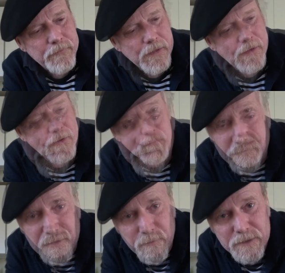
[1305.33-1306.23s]
And I can
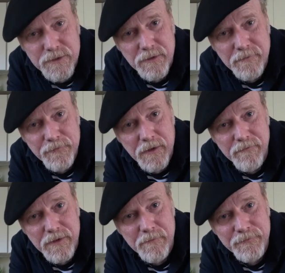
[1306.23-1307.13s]
find a picture
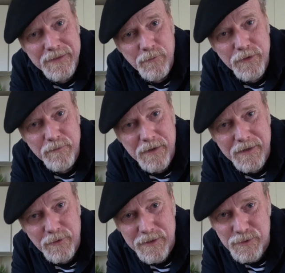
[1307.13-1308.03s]
of him with
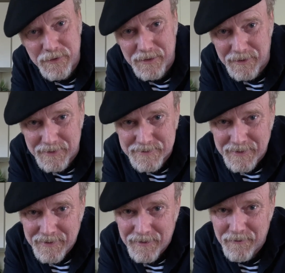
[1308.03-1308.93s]
my graduating class
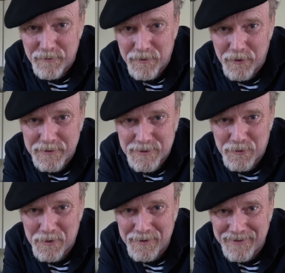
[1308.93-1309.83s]
from culinary
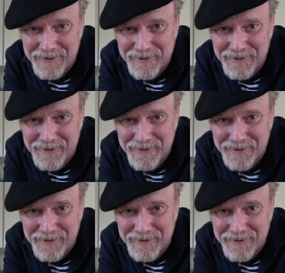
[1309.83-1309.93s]
school.